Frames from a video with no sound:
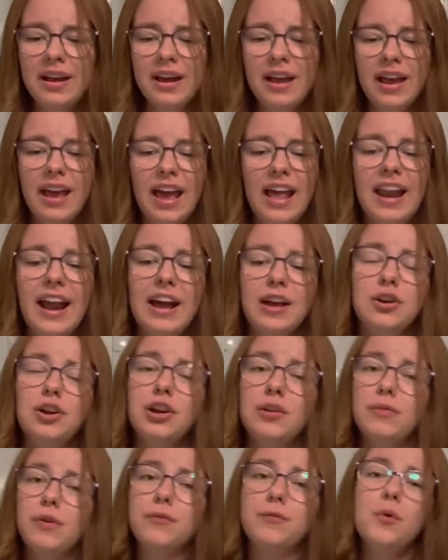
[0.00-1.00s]
and I could
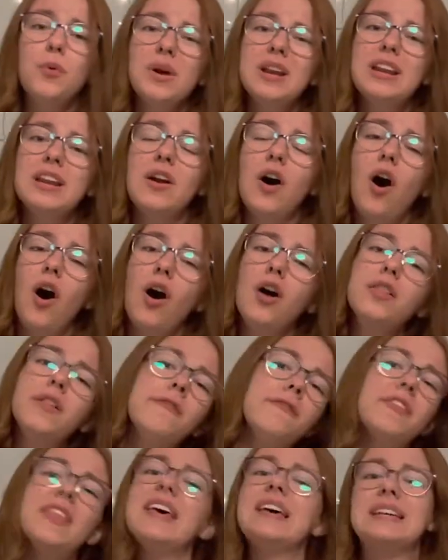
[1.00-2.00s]
have avoided all
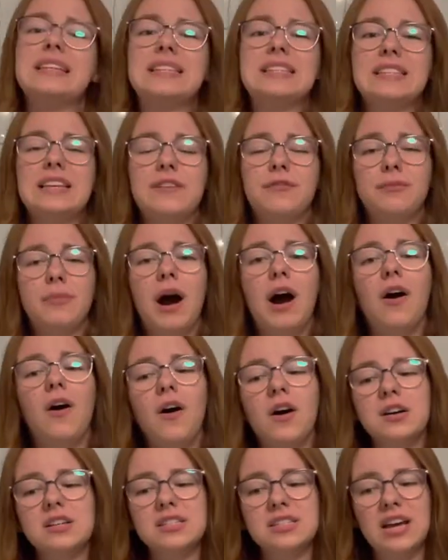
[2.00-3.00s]
of this if my
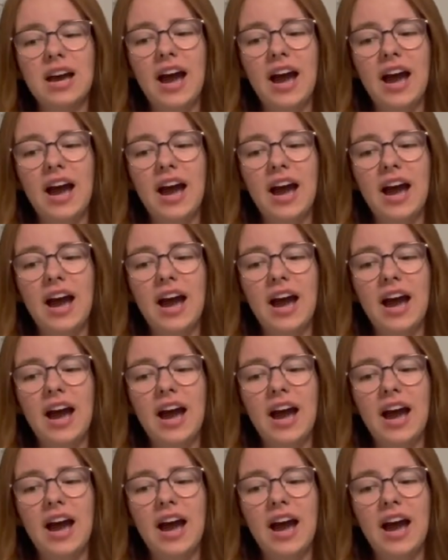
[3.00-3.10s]
heart